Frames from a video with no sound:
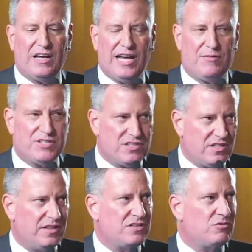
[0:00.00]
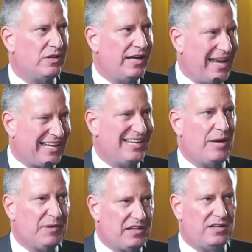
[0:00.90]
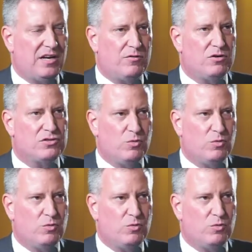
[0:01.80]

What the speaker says: to have a city that's really economically diverse.